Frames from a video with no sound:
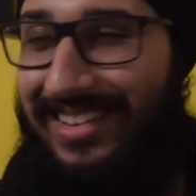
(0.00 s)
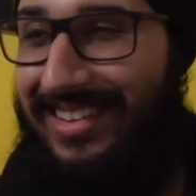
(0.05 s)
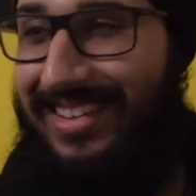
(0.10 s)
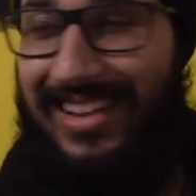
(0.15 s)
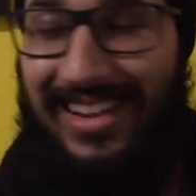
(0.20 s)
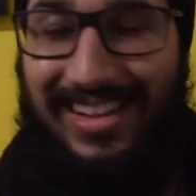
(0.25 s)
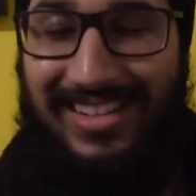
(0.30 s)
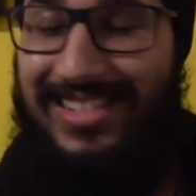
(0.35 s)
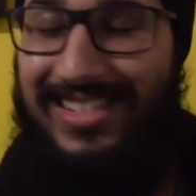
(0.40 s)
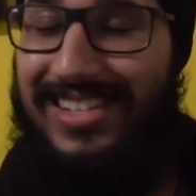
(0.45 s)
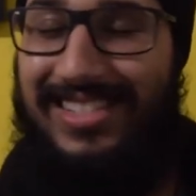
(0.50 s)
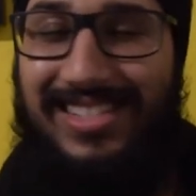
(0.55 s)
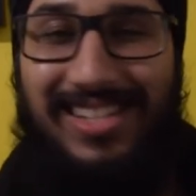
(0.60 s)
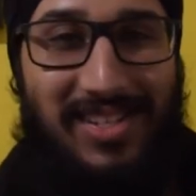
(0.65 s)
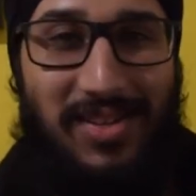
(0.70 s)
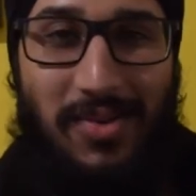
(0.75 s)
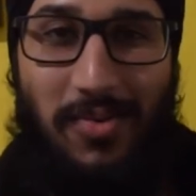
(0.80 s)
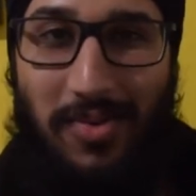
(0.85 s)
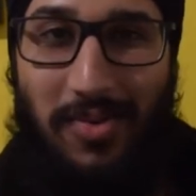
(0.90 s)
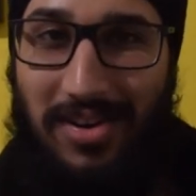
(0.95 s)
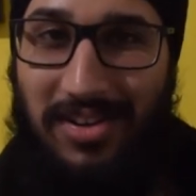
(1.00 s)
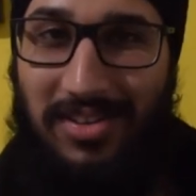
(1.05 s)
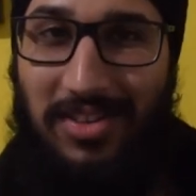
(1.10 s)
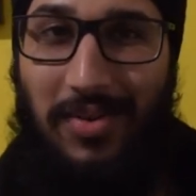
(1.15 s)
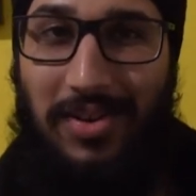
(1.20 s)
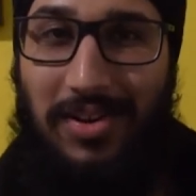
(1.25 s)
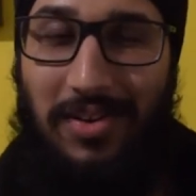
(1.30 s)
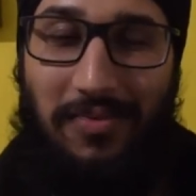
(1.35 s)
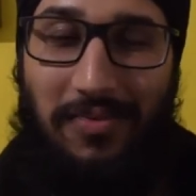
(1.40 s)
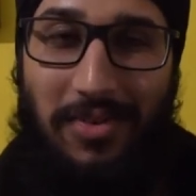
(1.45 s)
It just doesn't work though
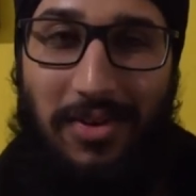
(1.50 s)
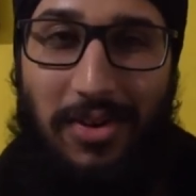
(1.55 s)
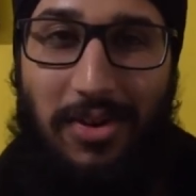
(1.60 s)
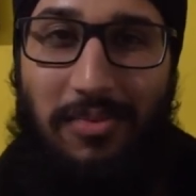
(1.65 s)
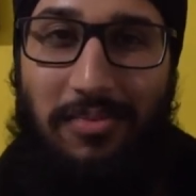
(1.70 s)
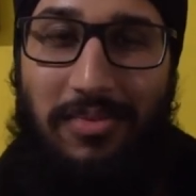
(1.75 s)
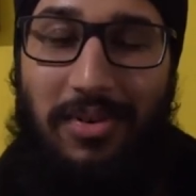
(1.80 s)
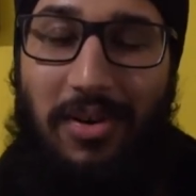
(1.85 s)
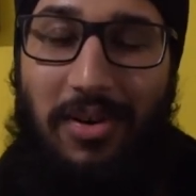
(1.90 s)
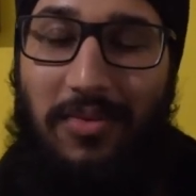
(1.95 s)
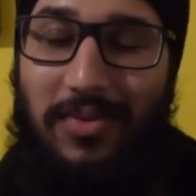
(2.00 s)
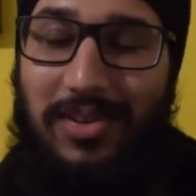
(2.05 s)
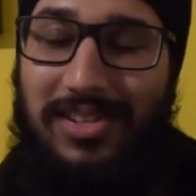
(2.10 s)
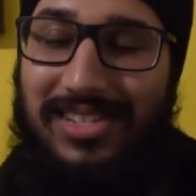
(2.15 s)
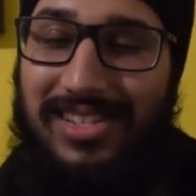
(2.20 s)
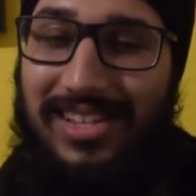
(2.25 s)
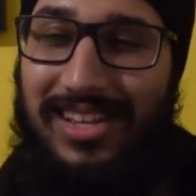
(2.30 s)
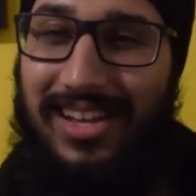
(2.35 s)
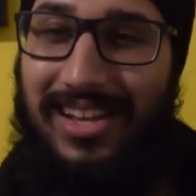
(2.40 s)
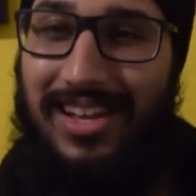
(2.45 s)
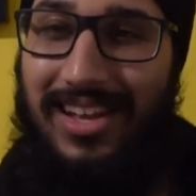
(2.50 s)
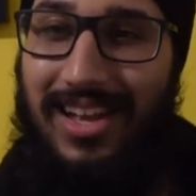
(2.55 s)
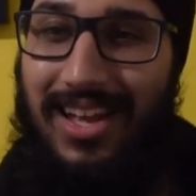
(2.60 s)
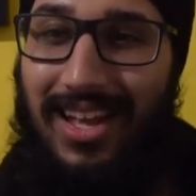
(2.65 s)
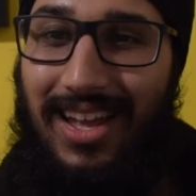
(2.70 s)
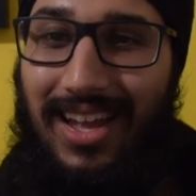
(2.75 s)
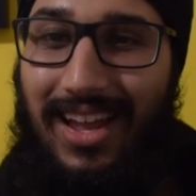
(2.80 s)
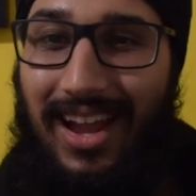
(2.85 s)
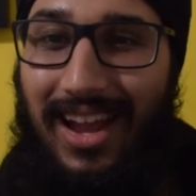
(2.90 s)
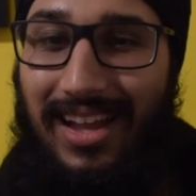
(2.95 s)
in a film, obviously.
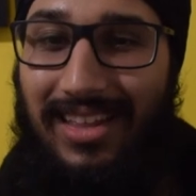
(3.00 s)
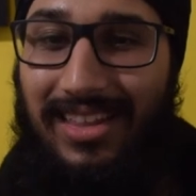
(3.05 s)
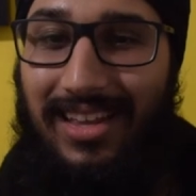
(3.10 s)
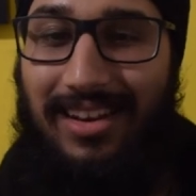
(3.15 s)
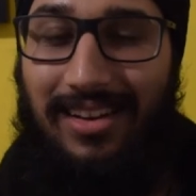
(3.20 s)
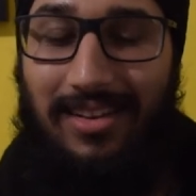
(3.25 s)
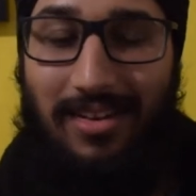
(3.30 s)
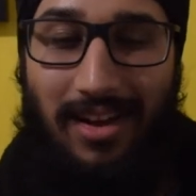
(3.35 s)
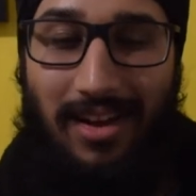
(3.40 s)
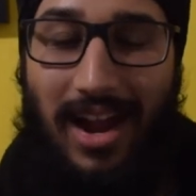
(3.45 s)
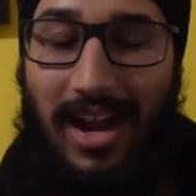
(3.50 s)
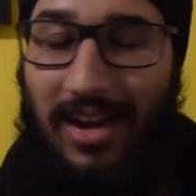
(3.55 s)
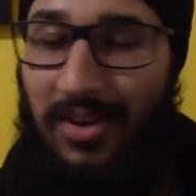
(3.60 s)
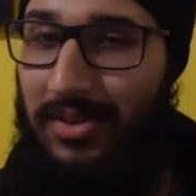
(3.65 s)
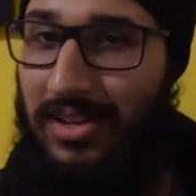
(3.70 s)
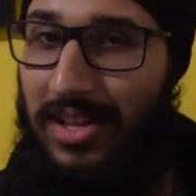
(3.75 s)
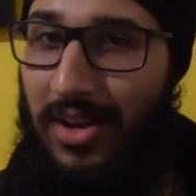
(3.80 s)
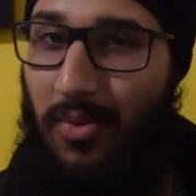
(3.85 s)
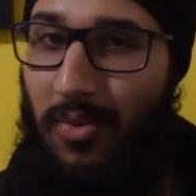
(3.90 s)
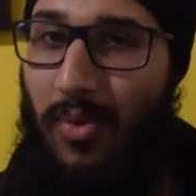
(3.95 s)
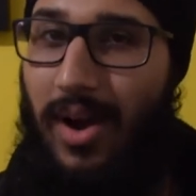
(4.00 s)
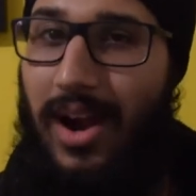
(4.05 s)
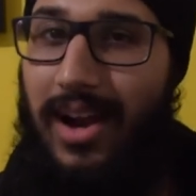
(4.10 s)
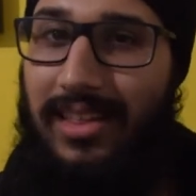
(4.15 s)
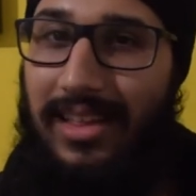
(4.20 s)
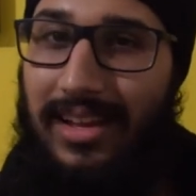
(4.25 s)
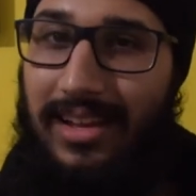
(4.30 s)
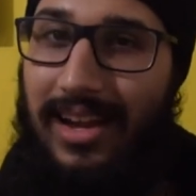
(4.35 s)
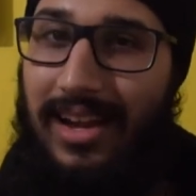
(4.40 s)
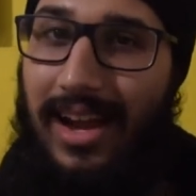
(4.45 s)
And then I don't get why
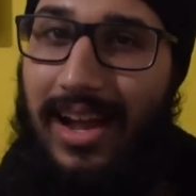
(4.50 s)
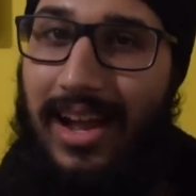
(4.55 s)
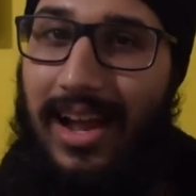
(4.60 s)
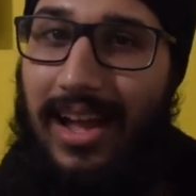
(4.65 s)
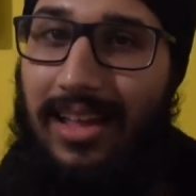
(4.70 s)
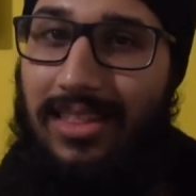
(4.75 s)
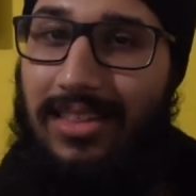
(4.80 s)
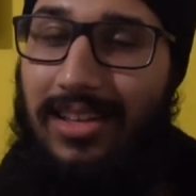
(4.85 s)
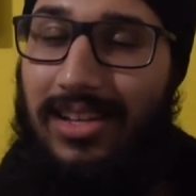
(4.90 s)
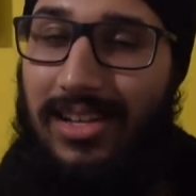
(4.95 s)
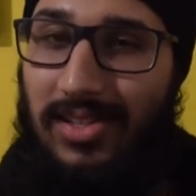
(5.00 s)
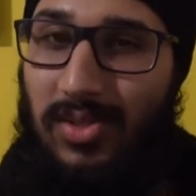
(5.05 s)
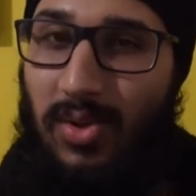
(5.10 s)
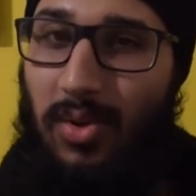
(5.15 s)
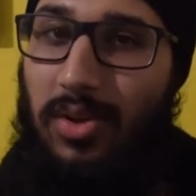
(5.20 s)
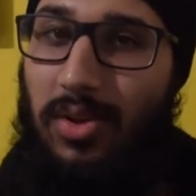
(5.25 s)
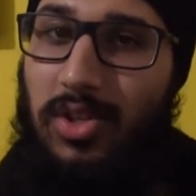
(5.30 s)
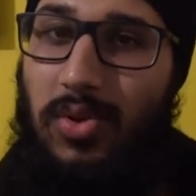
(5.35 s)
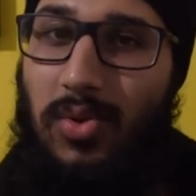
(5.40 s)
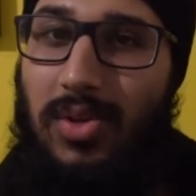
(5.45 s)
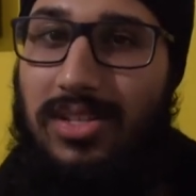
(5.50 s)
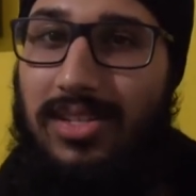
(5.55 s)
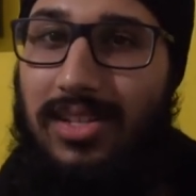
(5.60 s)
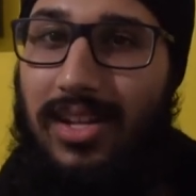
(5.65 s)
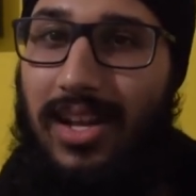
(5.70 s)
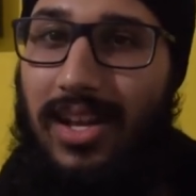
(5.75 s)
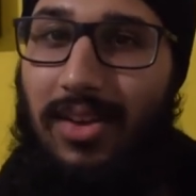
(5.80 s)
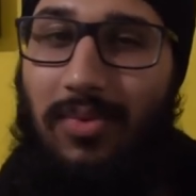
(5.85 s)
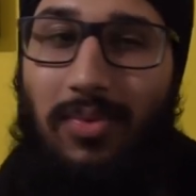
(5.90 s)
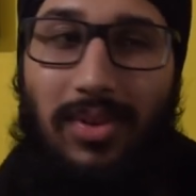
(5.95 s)
that guy had the sword to his
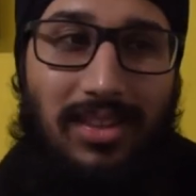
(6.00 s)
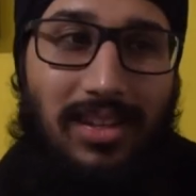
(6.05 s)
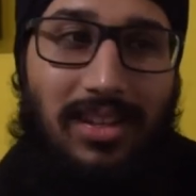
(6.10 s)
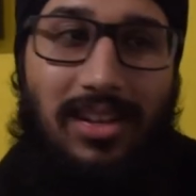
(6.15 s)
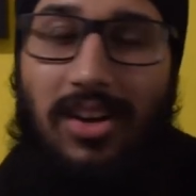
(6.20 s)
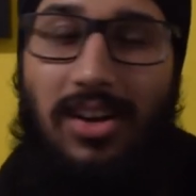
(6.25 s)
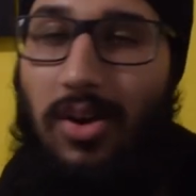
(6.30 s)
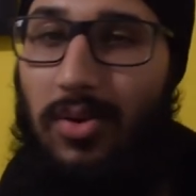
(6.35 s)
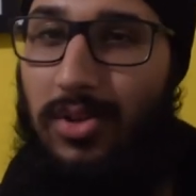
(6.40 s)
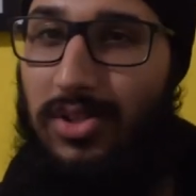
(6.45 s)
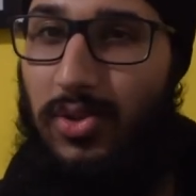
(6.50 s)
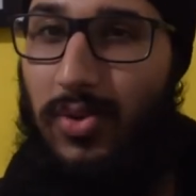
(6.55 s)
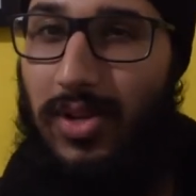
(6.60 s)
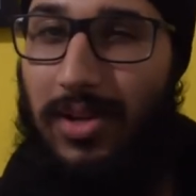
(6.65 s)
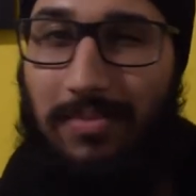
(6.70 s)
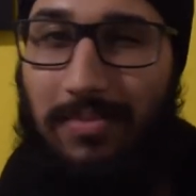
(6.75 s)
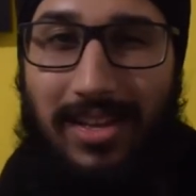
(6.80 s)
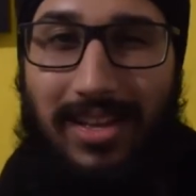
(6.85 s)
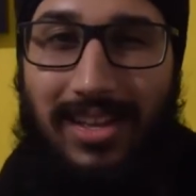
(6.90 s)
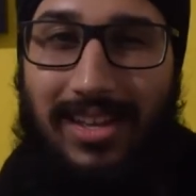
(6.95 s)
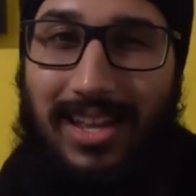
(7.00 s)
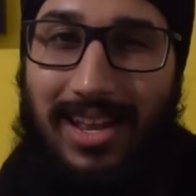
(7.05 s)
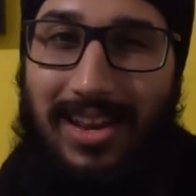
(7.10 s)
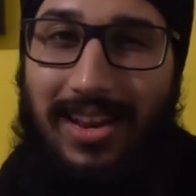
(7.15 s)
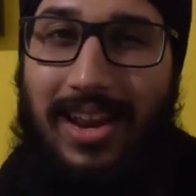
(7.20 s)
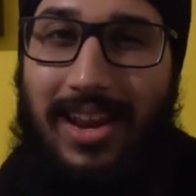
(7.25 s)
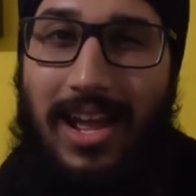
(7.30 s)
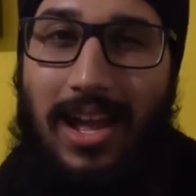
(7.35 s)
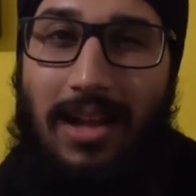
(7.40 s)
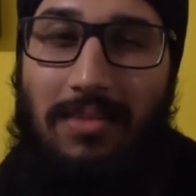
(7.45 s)
neck, what the girl was doing being
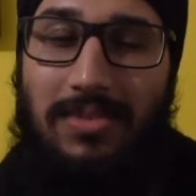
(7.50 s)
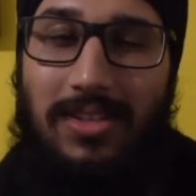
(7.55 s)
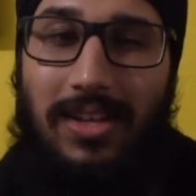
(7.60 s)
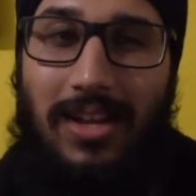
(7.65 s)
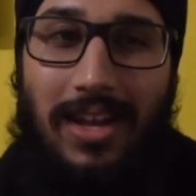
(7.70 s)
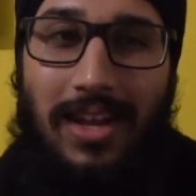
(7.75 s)
kidnapped.